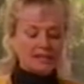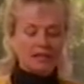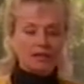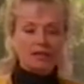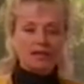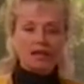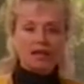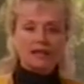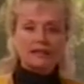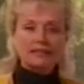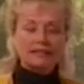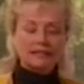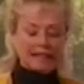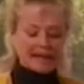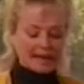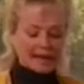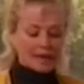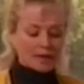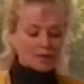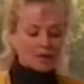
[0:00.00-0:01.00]
in the lungs,
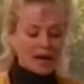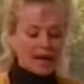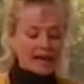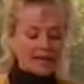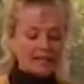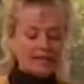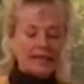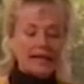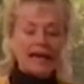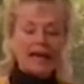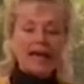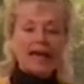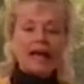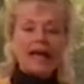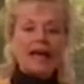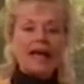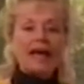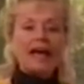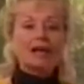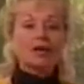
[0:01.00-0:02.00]
cataracts,
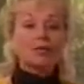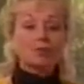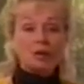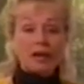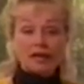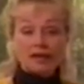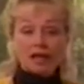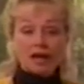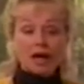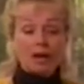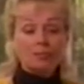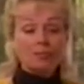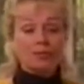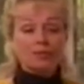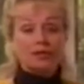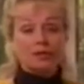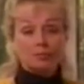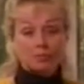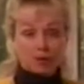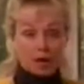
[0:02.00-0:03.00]
and
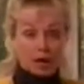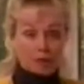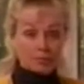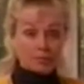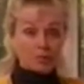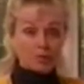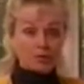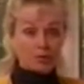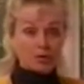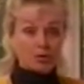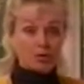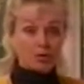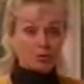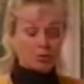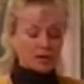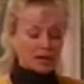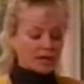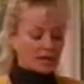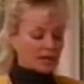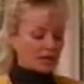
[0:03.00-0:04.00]
retinopathy, problems with the
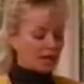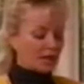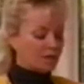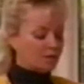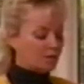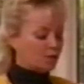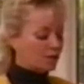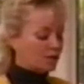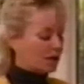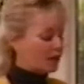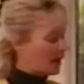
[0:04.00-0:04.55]
retina of your